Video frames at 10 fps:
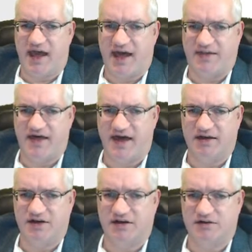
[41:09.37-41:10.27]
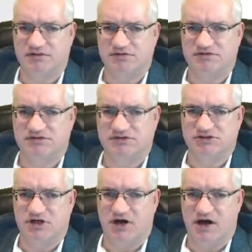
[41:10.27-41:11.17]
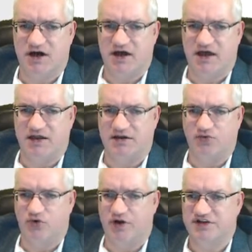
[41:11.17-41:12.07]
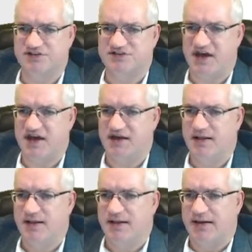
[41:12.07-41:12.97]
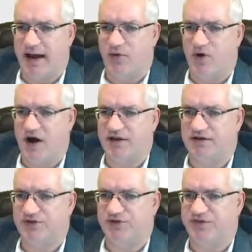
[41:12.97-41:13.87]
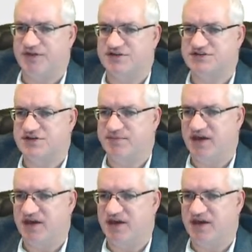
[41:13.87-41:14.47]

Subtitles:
go ahead and add that here. And we're going to say, I want this to